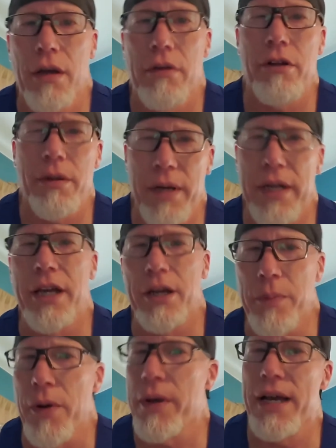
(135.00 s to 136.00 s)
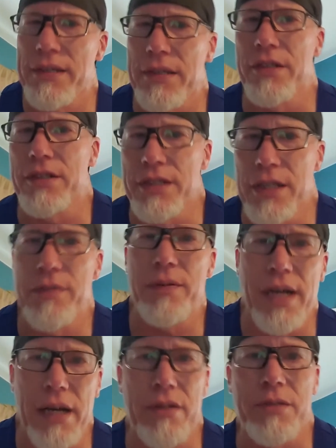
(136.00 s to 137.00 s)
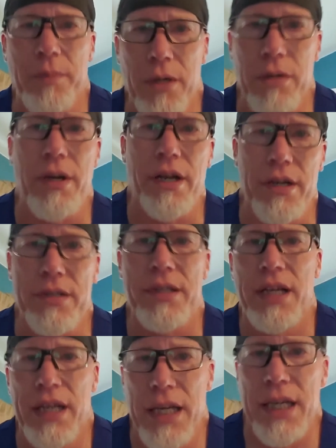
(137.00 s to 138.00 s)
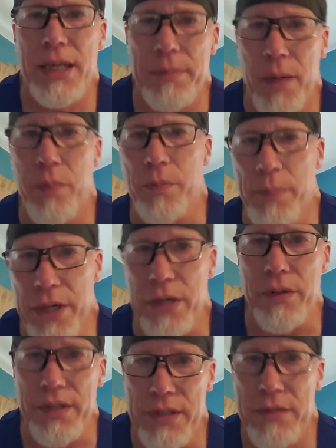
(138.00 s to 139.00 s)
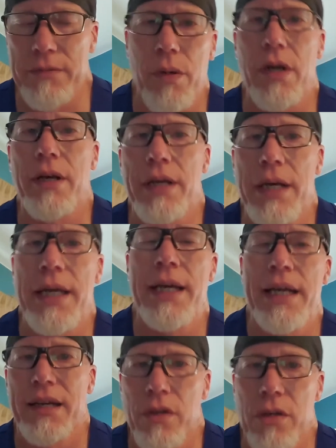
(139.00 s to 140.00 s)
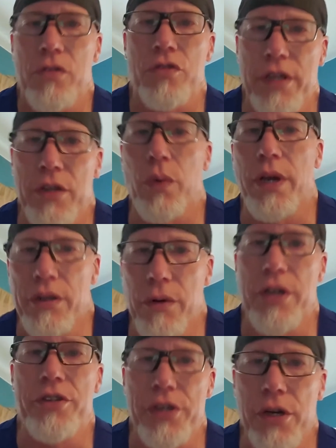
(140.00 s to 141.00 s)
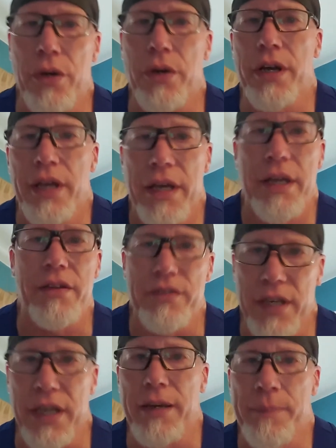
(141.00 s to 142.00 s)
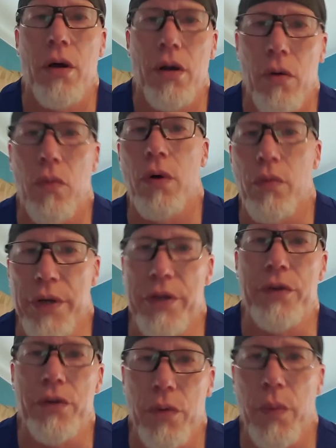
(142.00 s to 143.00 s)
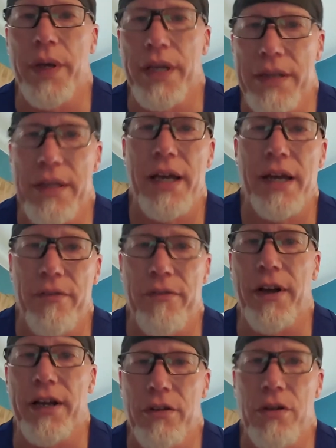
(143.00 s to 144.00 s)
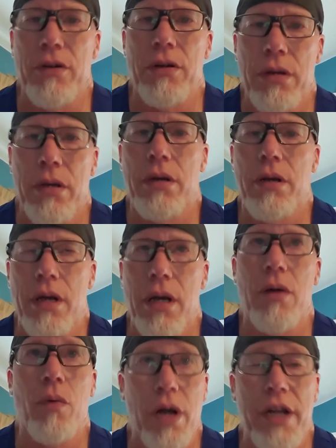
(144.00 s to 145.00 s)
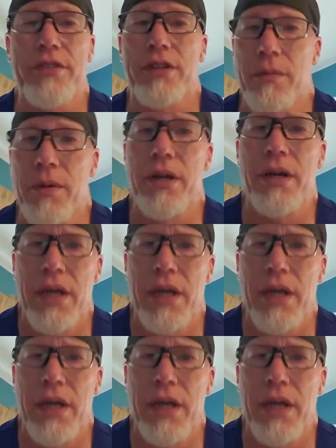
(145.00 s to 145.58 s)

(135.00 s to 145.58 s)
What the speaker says: Right about now you're probably asking yourself, well, how do smaller riders keep up with bigger ones? Well, strength to weight ratio is key. What we do when we get that final wattage number